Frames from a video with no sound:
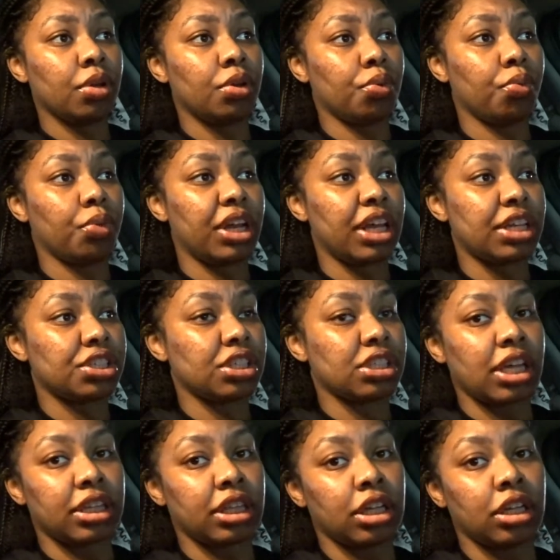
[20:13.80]
when that's just
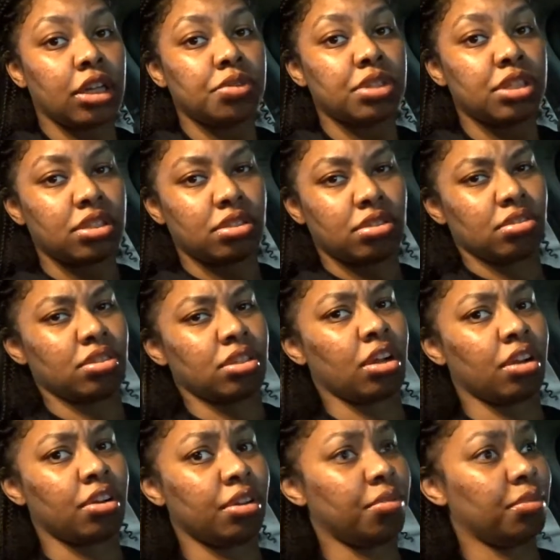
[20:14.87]
like the closest
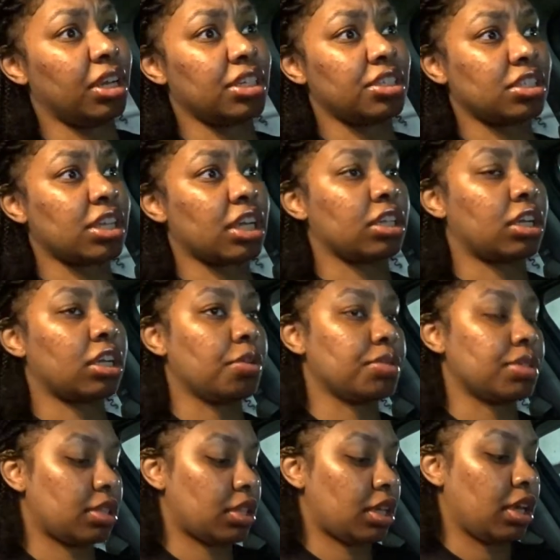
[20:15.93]
sorry when that's just like the
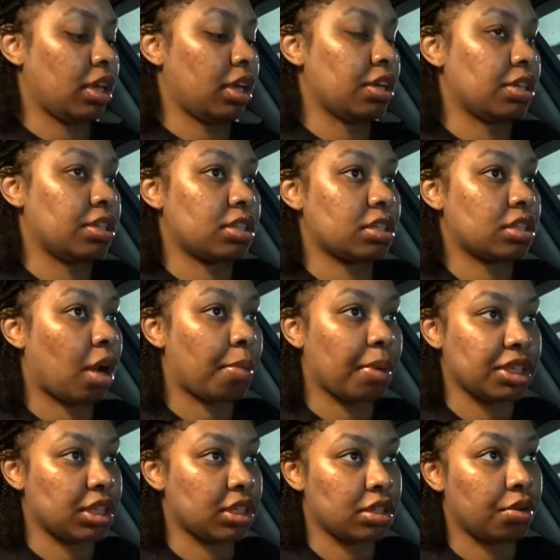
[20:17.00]
closest thing because
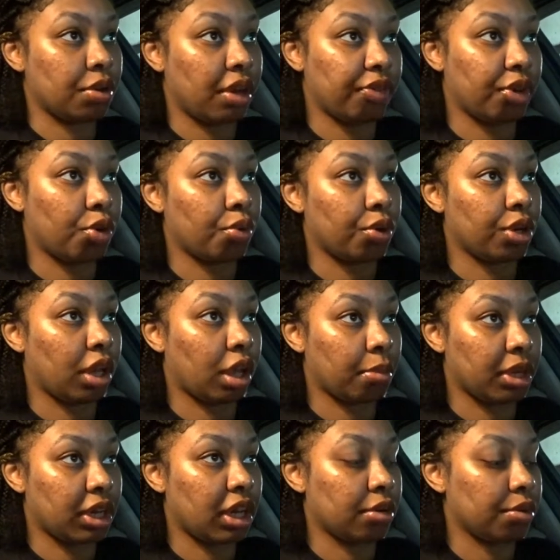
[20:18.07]
starbucks isn't on every corner like
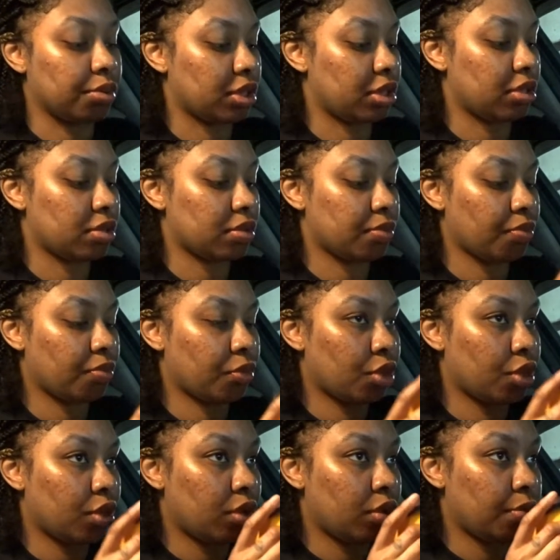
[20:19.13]
mcdonald's is
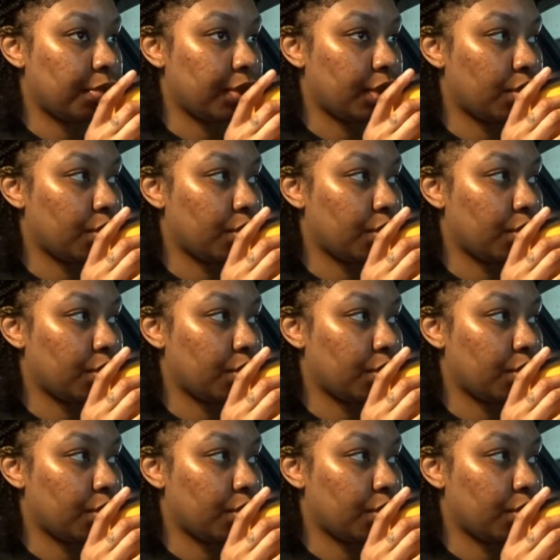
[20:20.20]
but